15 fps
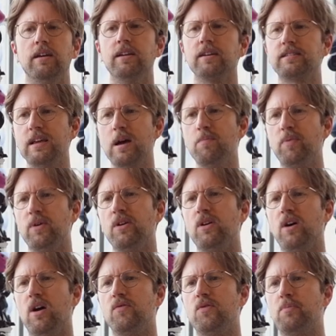An example
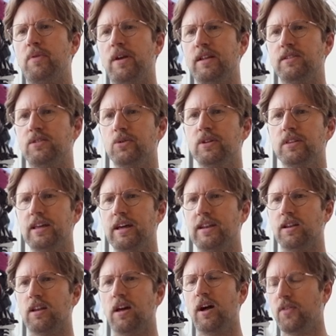of a brand doing that a
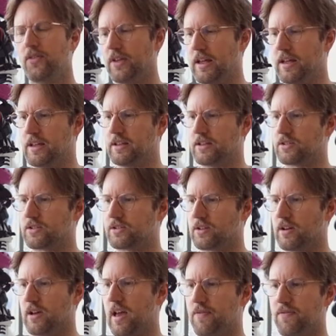lot is
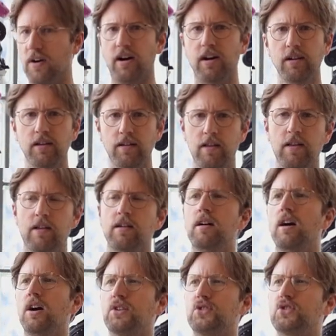FR.
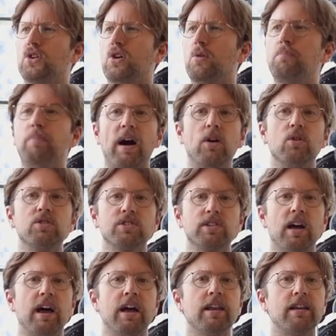Also Power
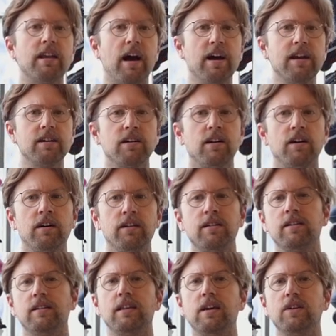Slide and Icon,
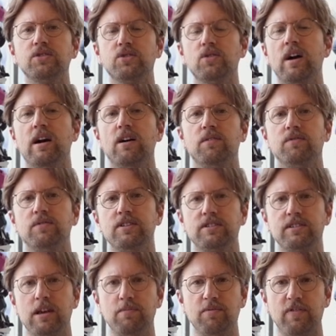they also have this
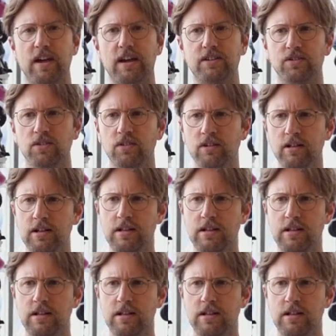type of axle.